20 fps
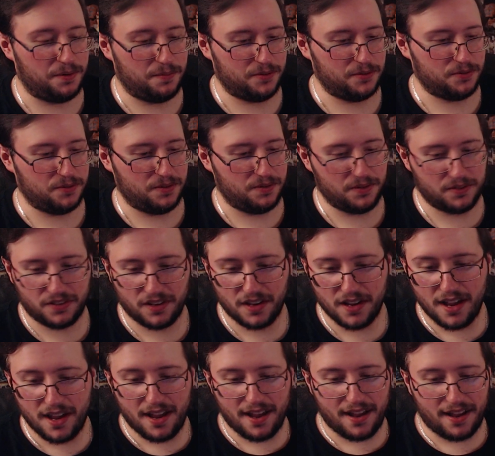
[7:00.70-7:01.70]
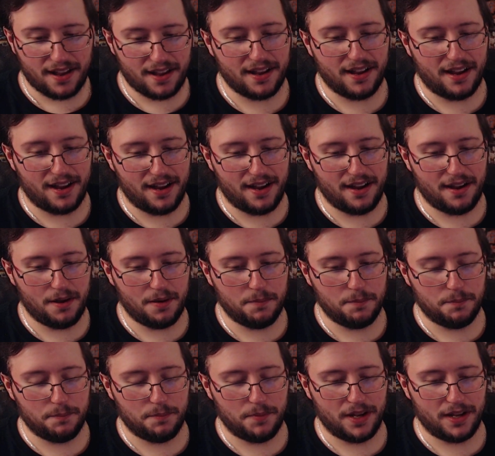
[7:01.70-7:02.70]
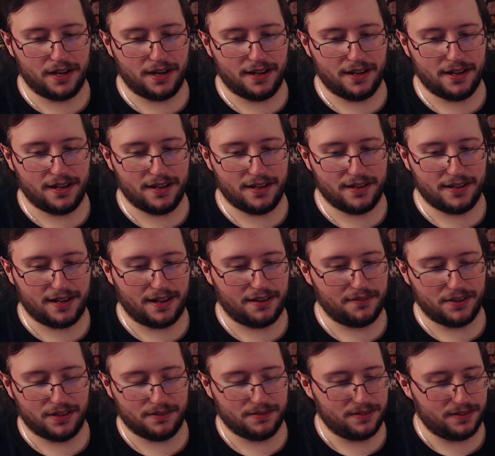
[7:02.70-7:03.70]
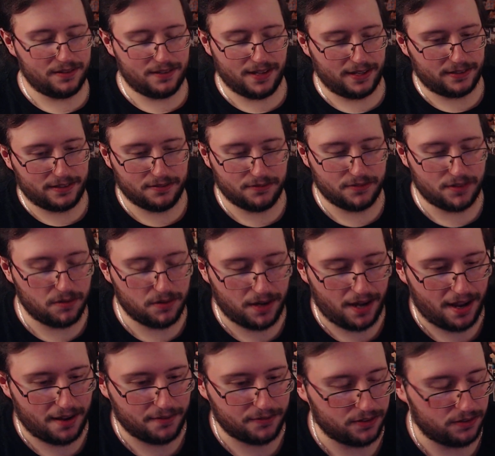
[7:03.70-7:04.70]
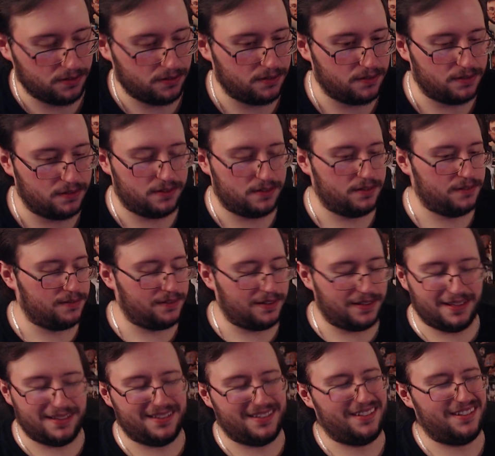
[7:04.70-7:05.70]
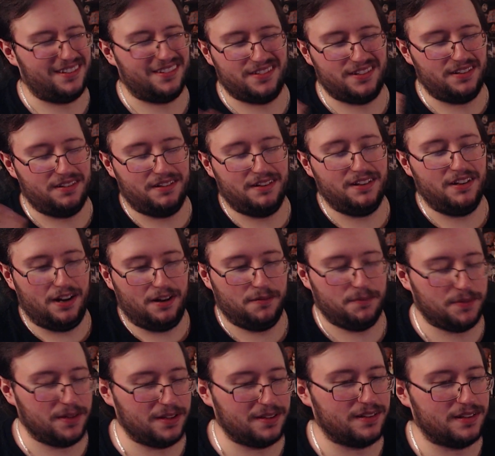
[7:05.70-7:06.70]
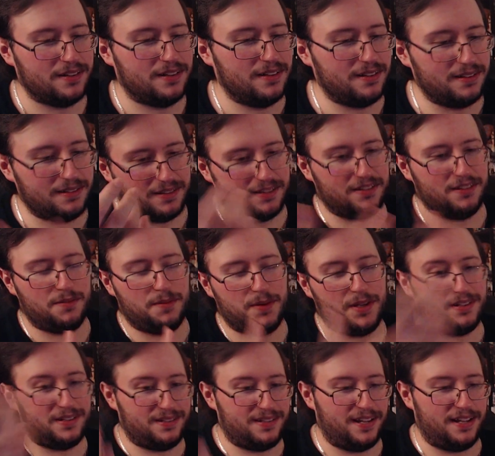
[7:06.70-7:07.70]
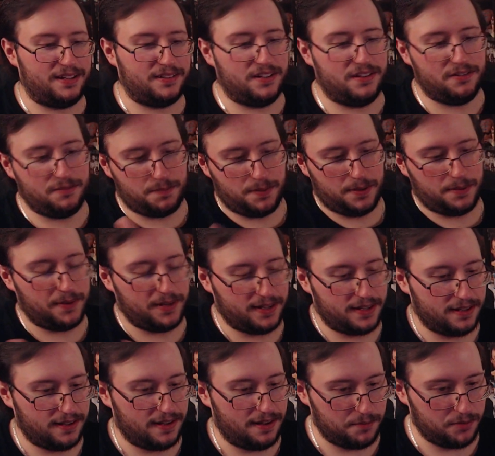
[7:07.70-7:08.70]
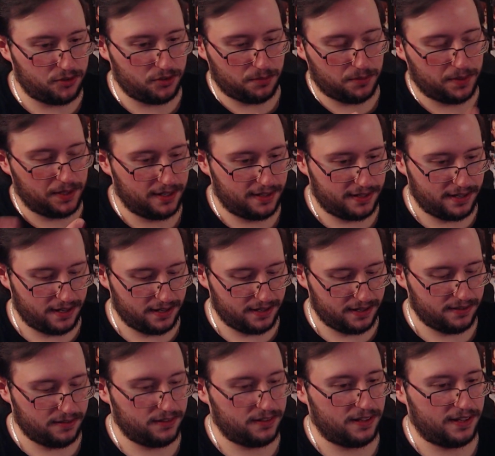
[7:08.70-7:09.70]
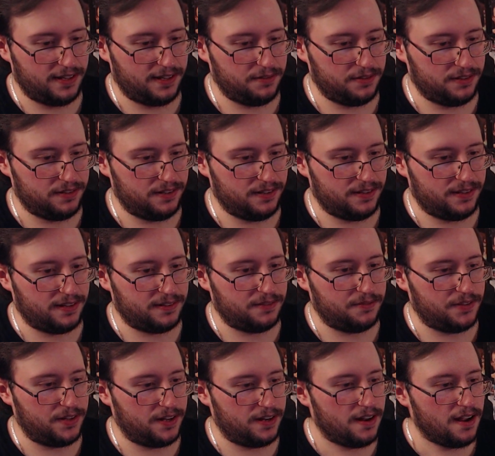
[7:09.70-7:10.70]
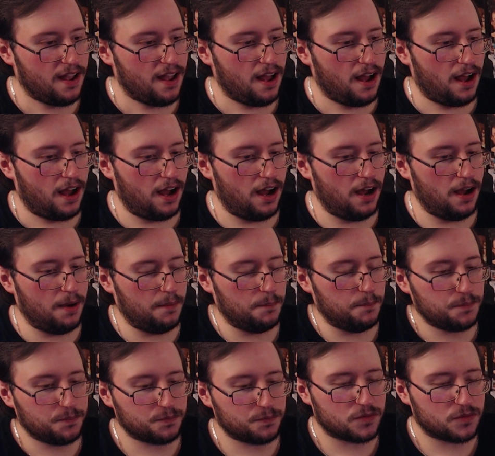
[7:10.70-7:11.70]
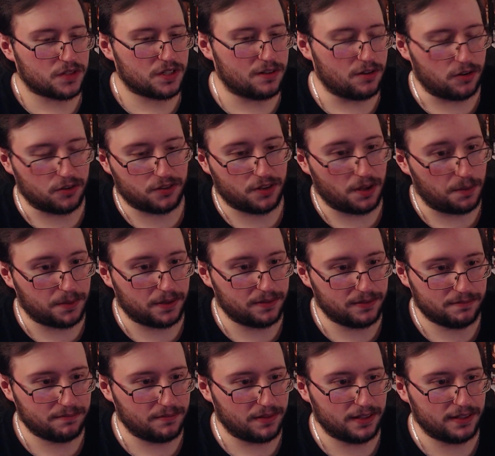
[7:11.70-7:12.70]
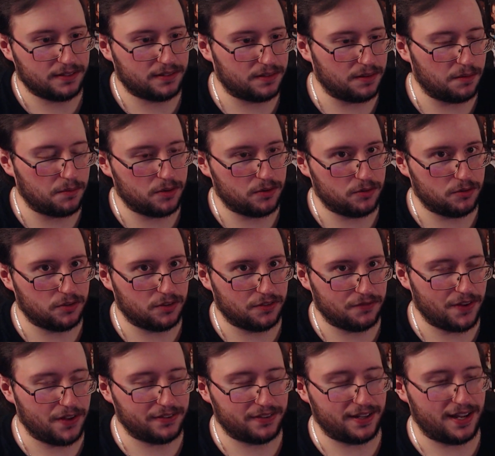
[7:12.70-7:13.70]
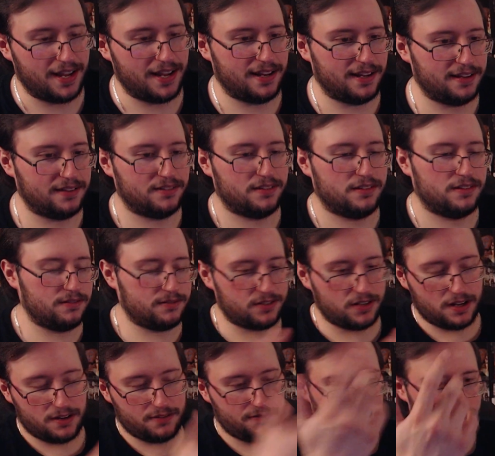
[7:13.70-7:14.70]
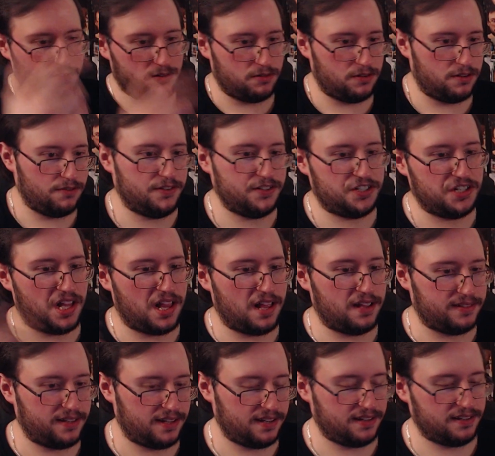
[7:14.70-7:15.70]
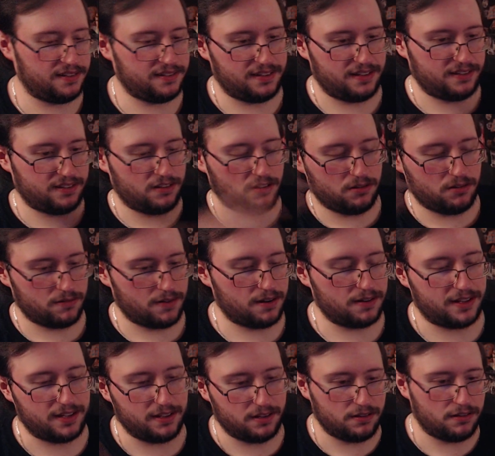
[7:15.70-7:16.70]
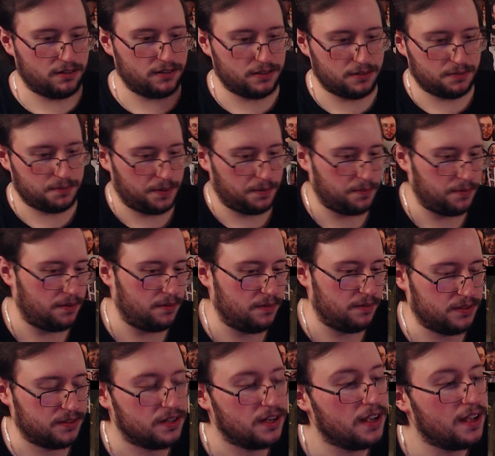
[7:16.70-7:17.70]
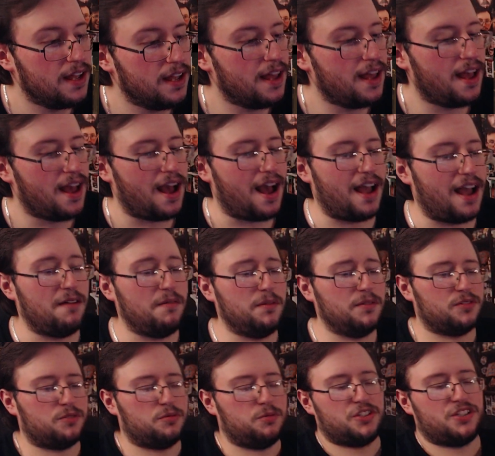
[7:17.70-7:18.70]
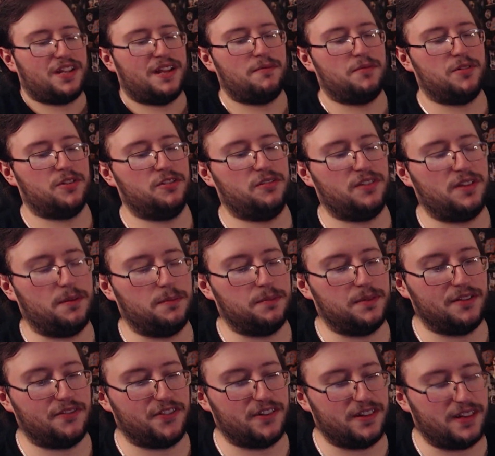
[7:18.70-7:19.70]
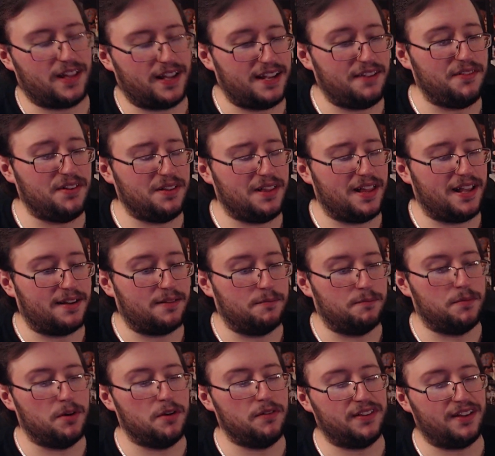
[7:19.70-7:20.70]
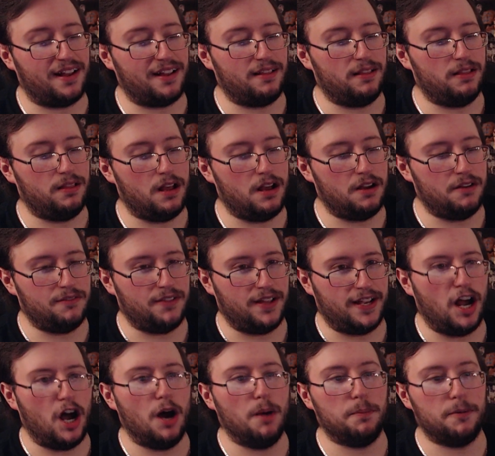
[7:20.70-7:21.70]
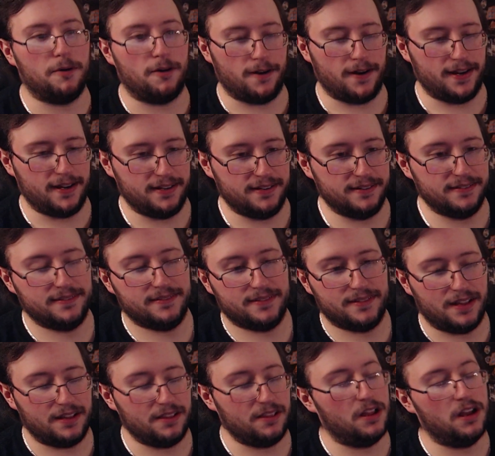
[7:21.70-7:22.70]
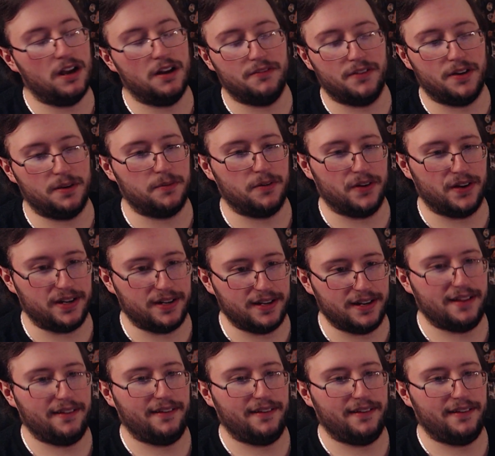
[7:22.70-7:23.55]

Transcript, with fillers: much what it was. Um, but uh, you have the detective going after the. Yeah, it's just you, you know, it's a, uh, there's gonna be a detective played by I'm assuming Kid Cudi. Looked like he was a detective there, um, or something. At least someone who's investigating. He's gonna try to find who the vigilante is that's going around killing all these people. Which I almost wish they would do something different. Like even like movies I love, like Upgrade. I love Upgrade